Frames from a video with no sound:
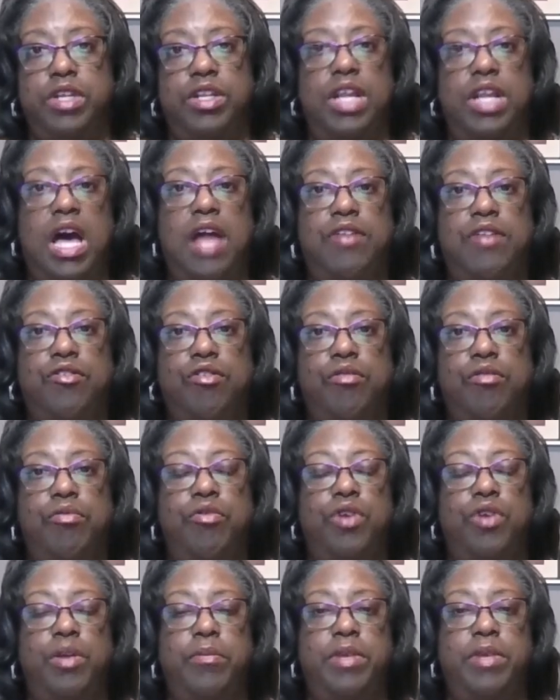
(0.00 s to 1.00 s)
a doctor
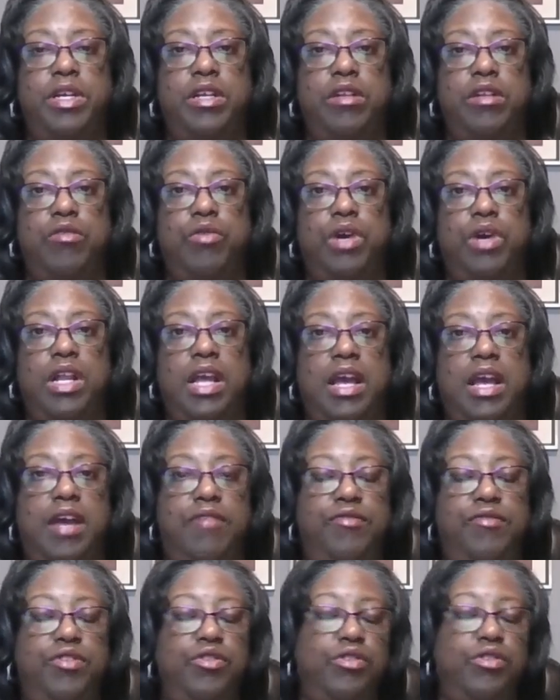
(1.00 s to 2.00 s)
appointment or what
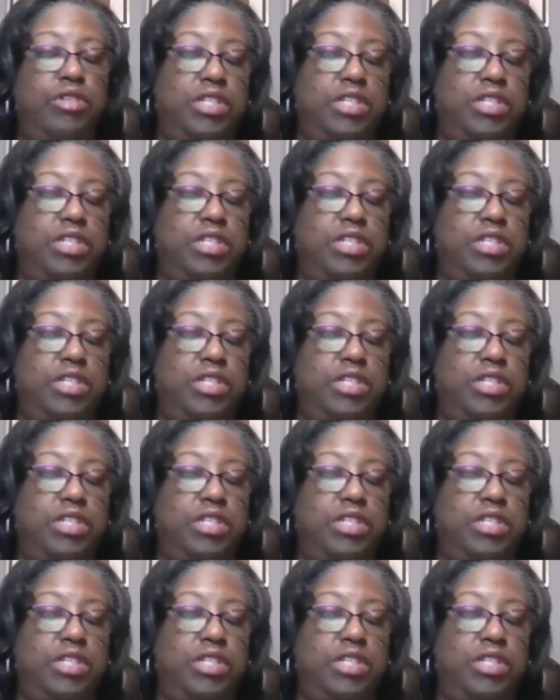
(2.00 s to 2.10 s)
have you,